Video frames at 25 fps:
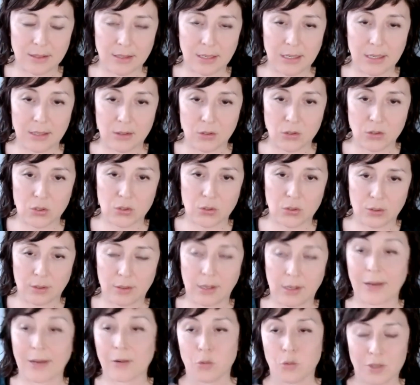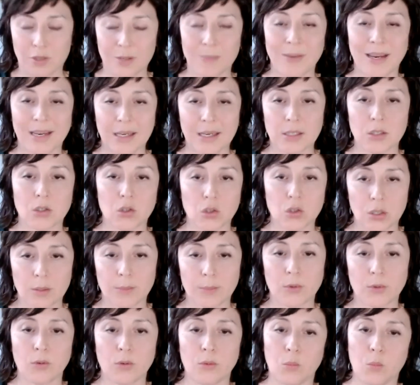into like well to make it
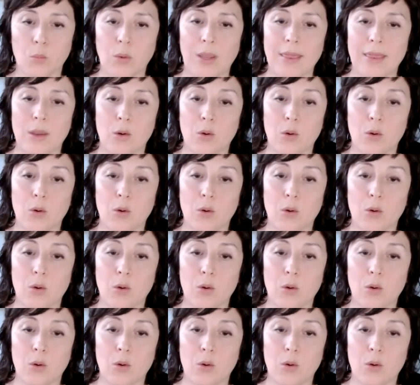suitable when